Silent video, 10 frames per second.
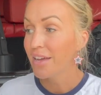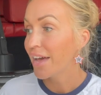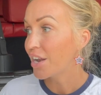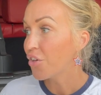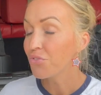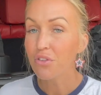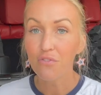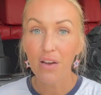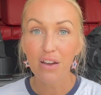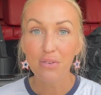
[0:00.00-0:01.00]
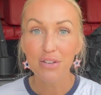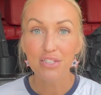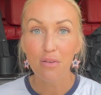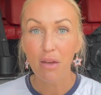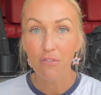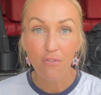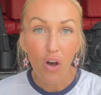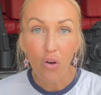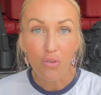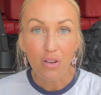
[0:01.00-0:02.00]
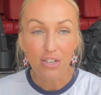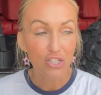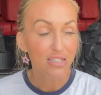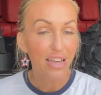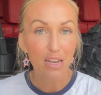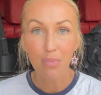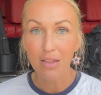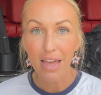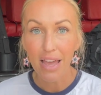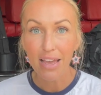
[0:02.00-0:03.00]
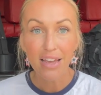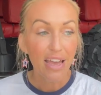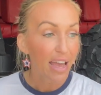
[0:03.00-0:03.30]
And I'll throw the fireworks on my phone and just let it play,